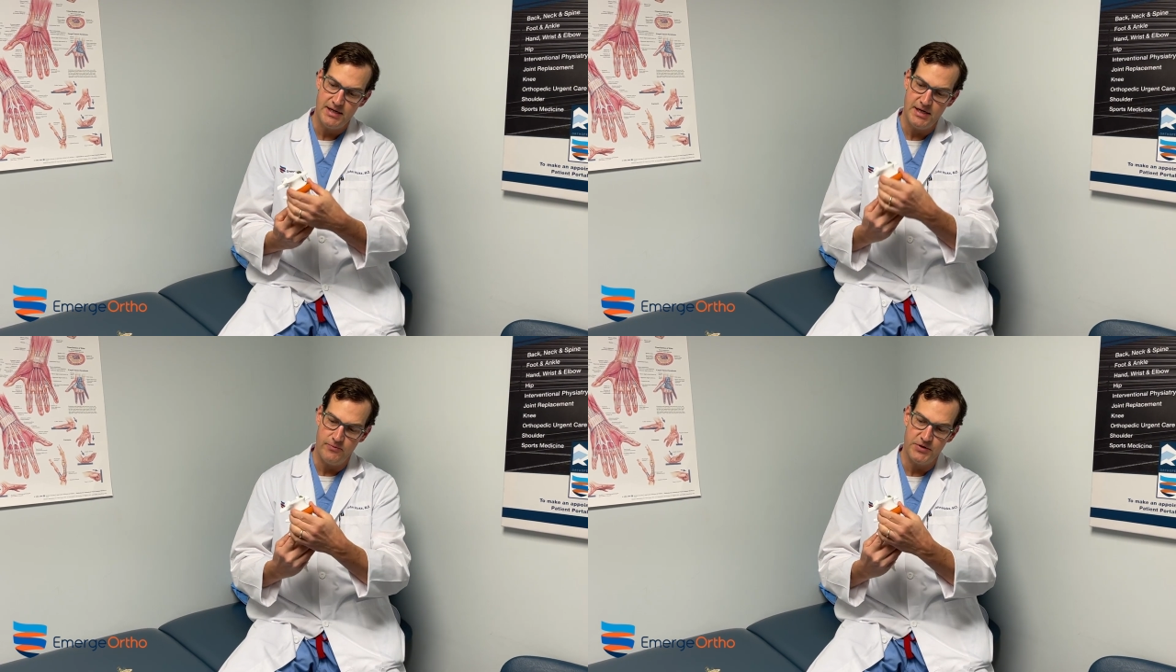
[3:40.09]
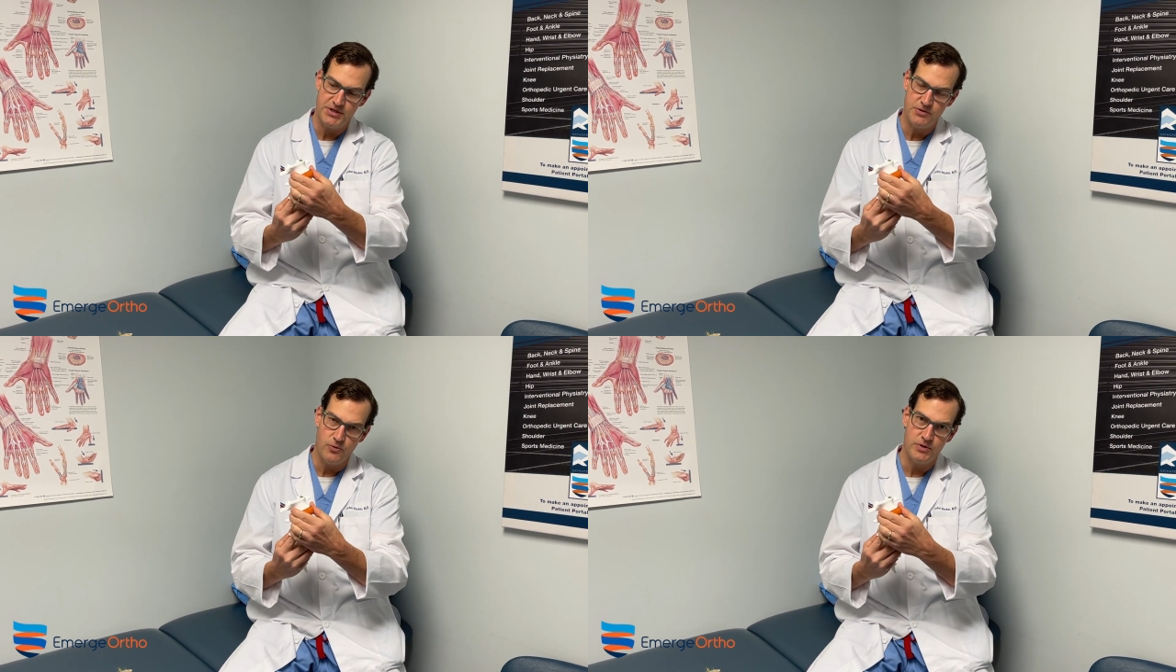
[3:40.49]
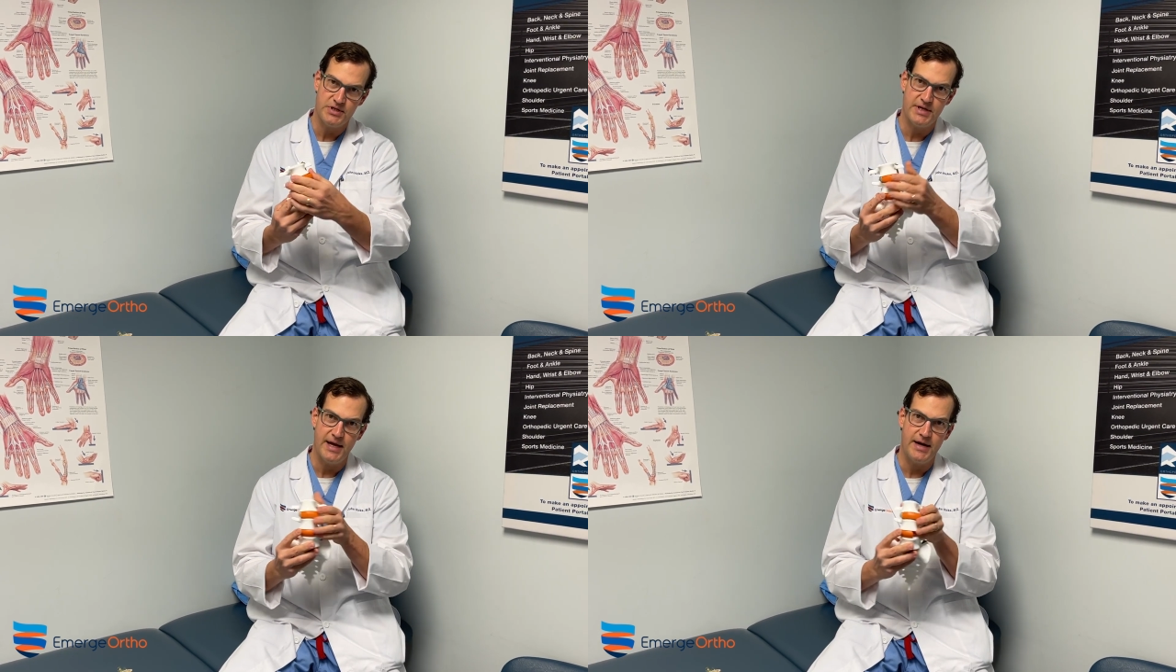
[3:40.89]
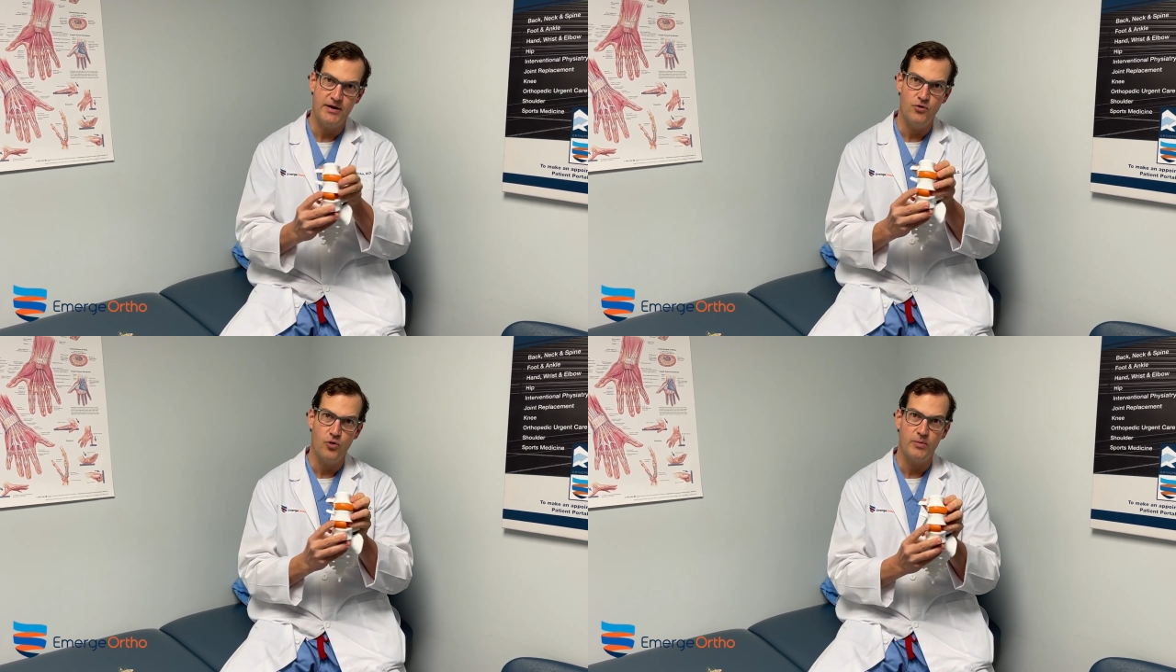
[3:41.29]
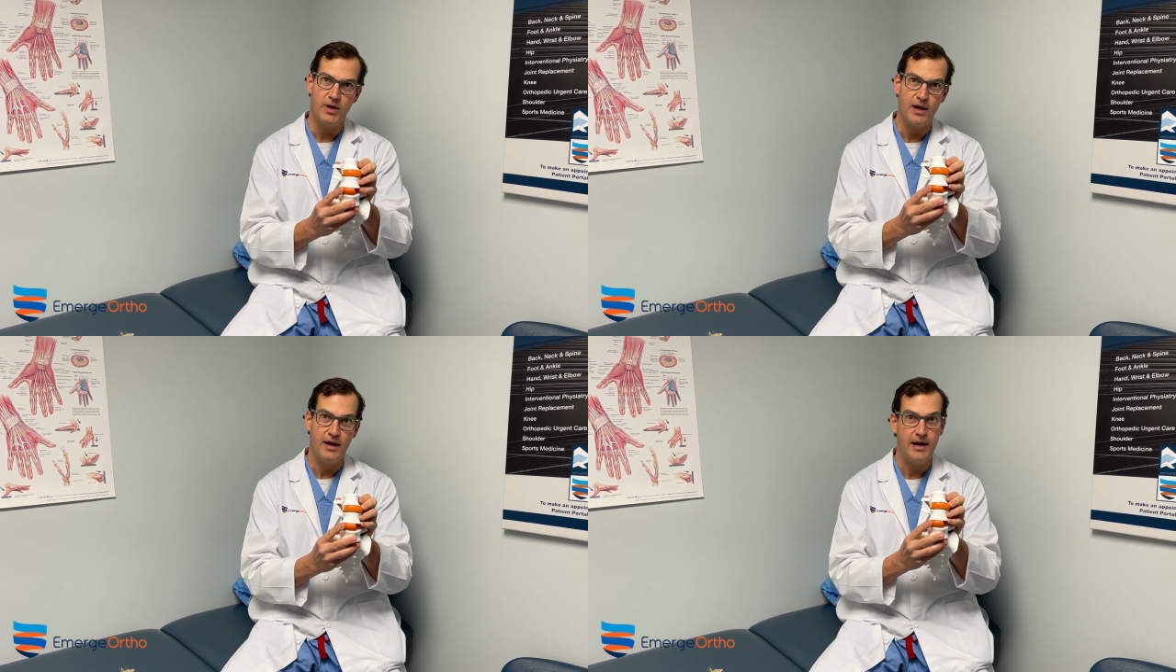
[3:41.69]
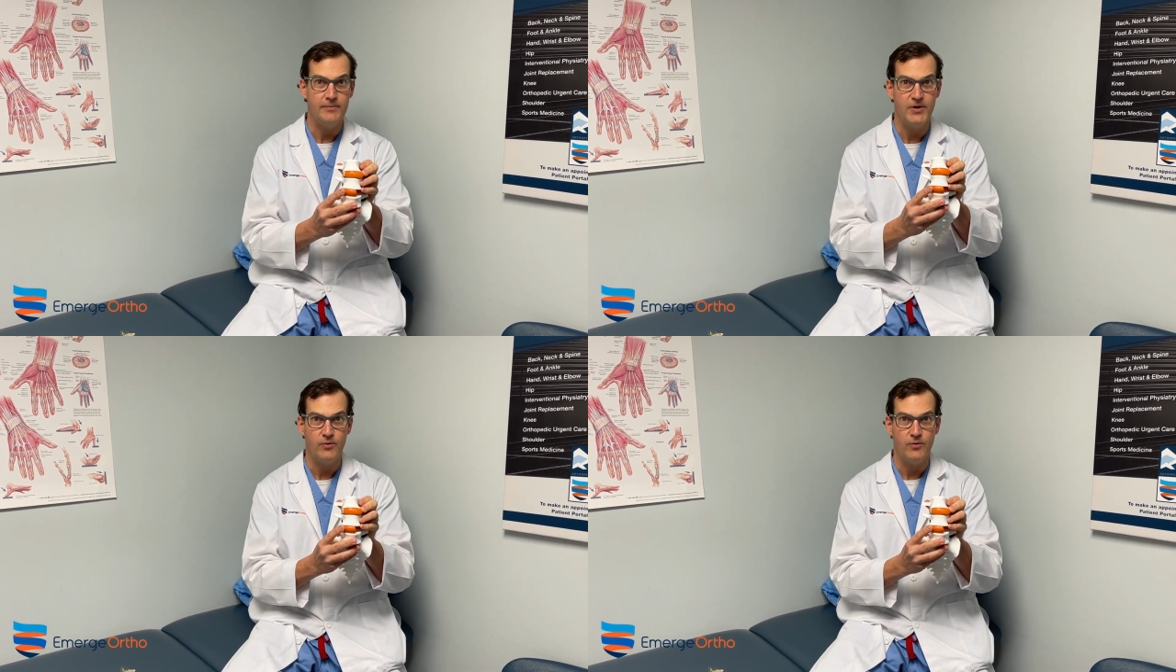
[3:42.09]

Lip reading: it restores that normal alignment